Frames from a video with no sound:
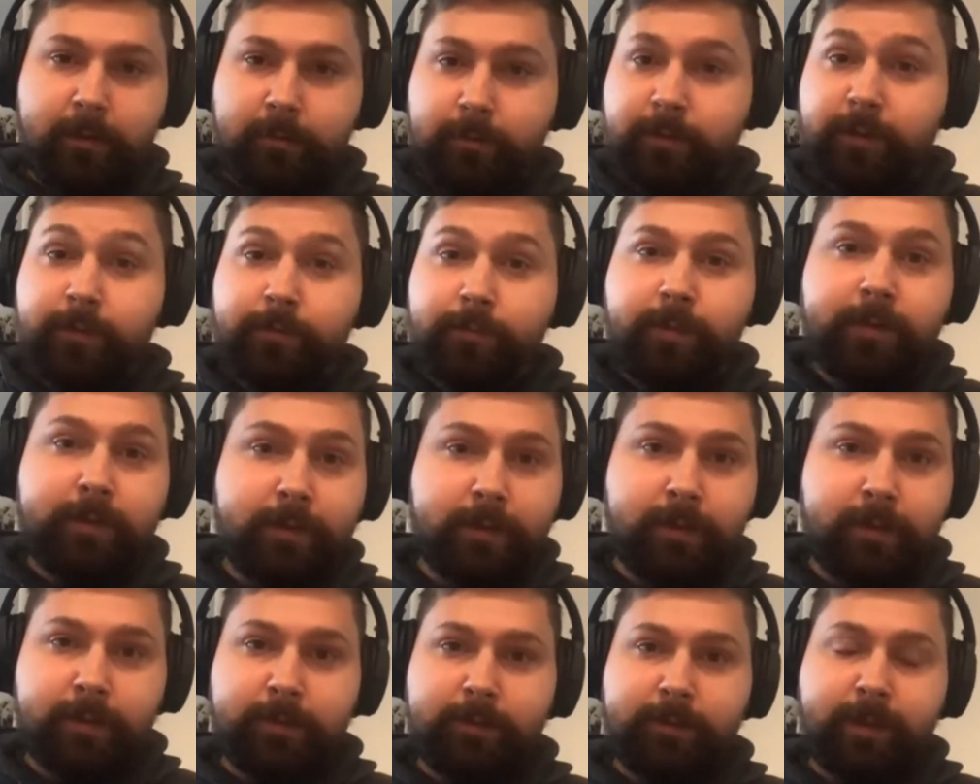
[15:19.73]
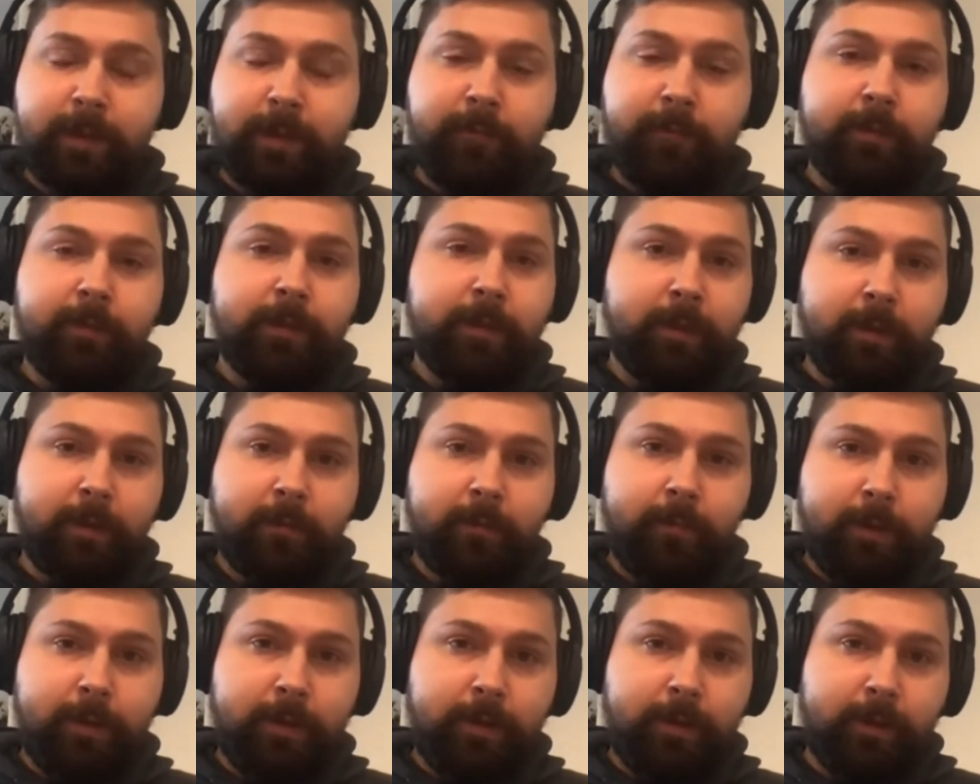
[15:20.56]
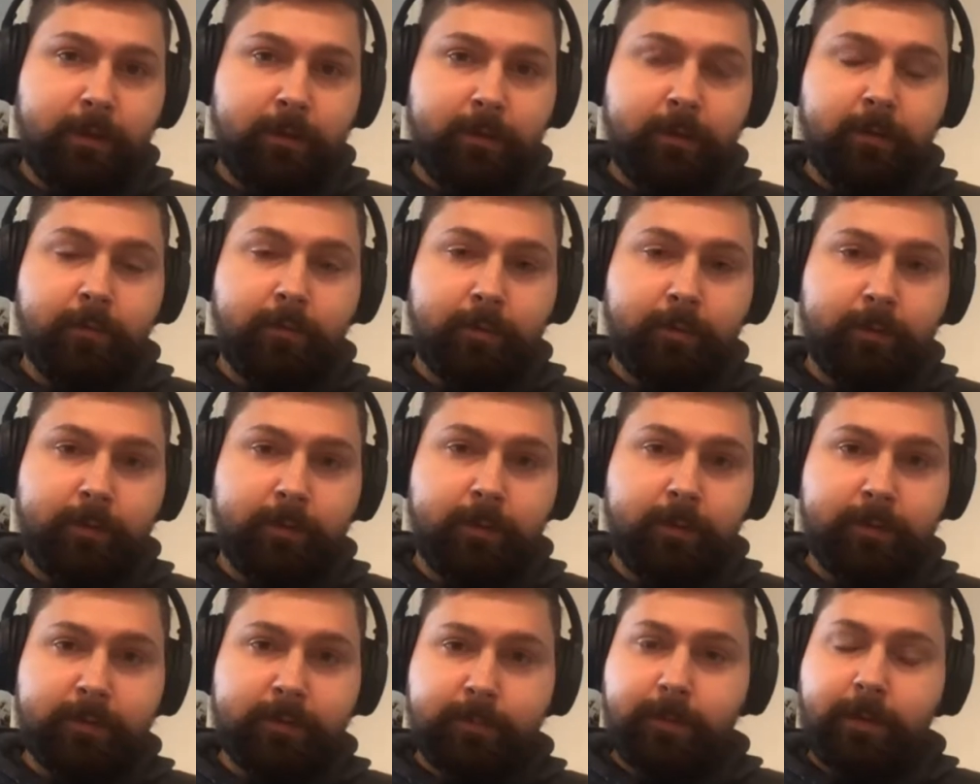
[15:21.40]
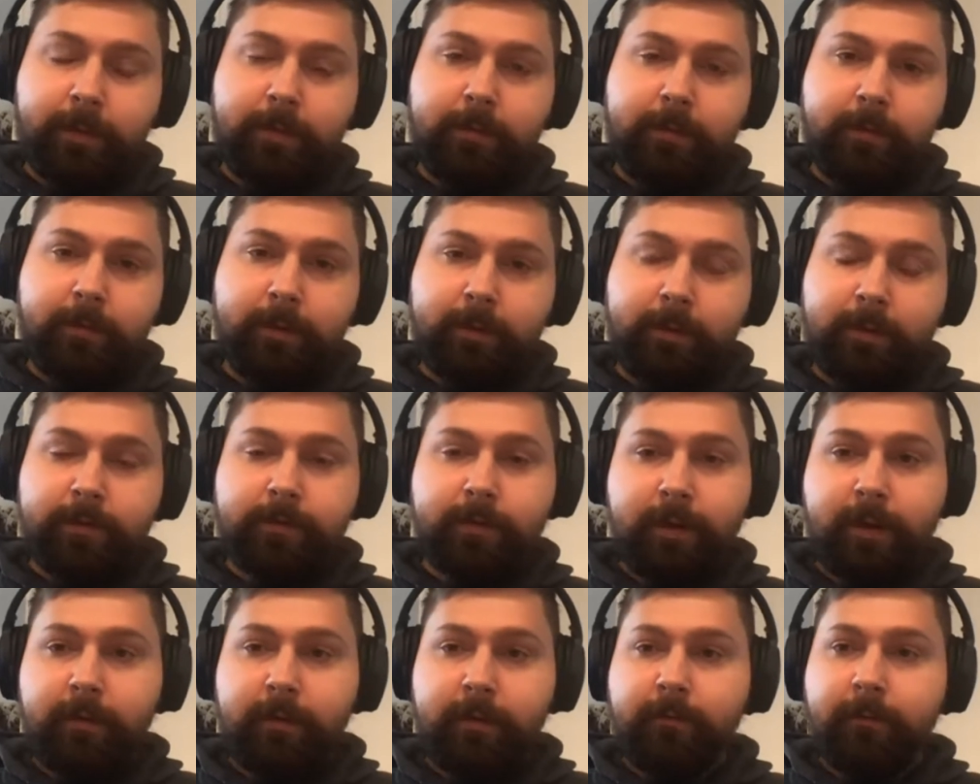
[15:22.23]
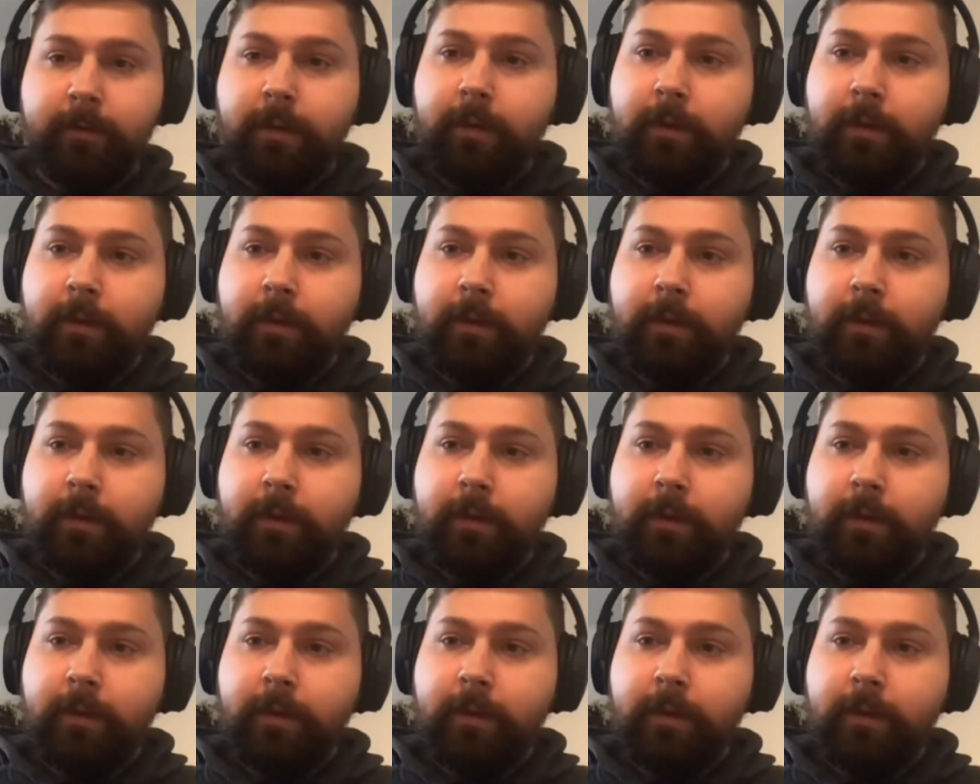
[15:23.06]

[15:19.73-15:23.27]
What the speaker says: just returns everything that we need in order to display the lineage graph.